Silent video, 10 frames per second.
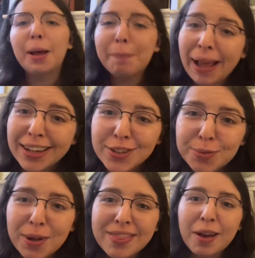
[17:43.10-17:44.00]
Back to
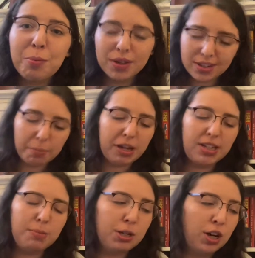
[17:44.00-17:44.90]
one that was on my
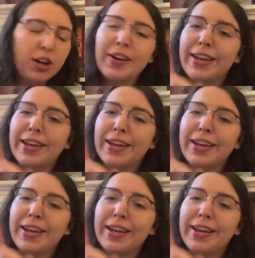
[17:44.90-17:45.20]
TBR,